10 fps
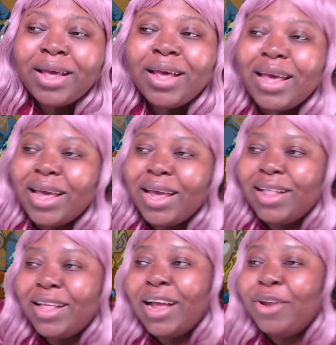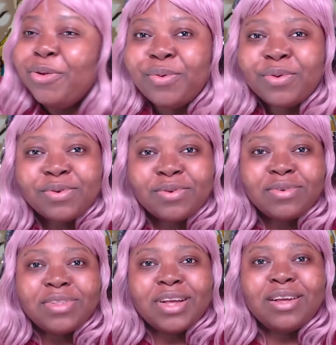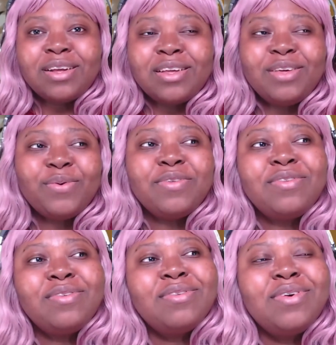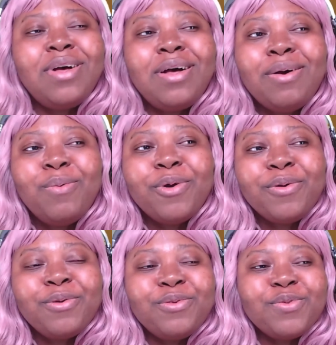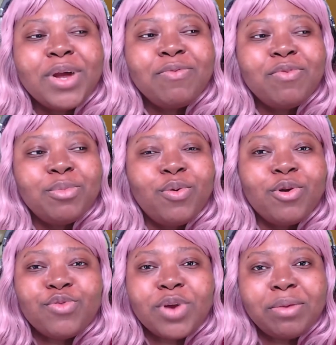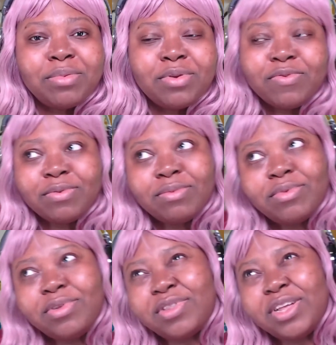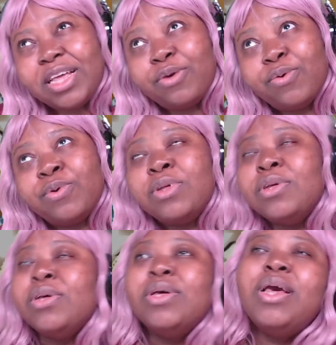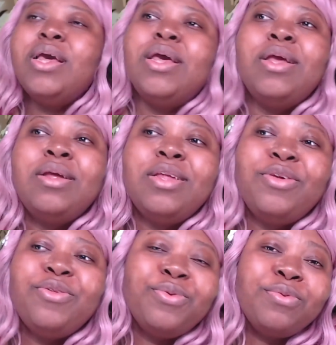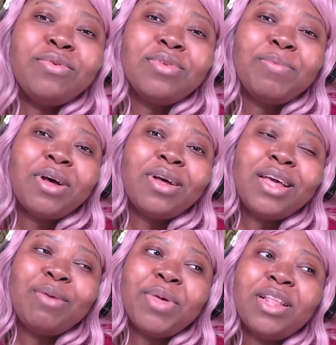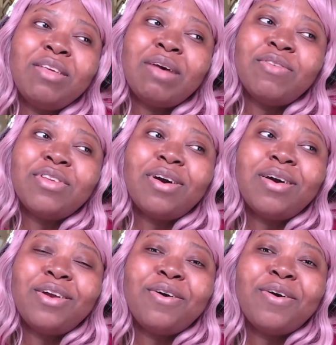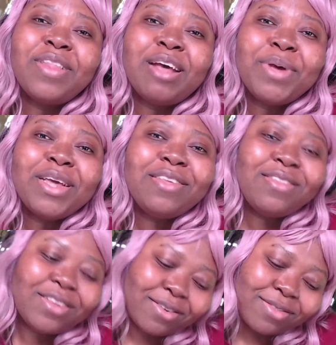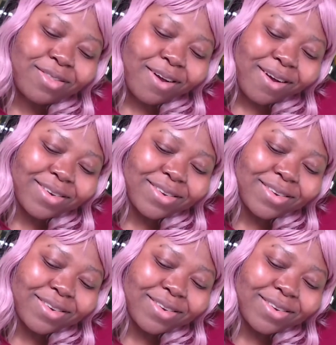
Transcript: And the guy knew that he was a water tribe, from the water tribe, since the get-go. And he knew about Aang being the Avatar and all that, but he still thought